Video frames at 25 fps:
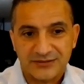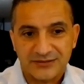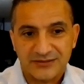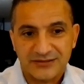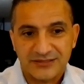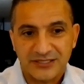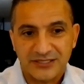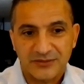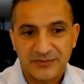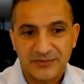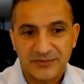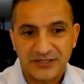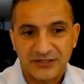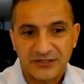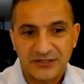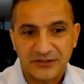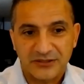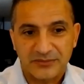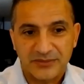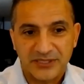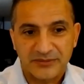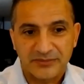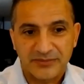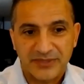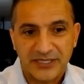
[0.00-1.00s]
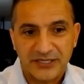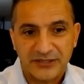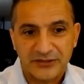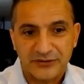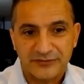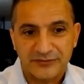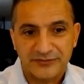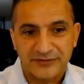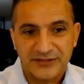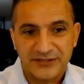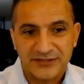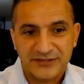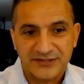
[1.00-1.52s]
so tell me a little bit about
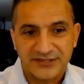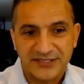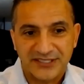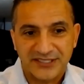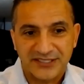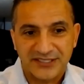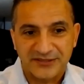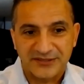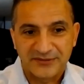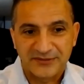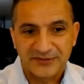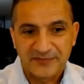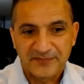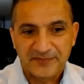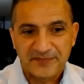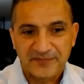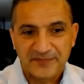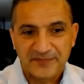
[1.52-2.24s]
your vision there.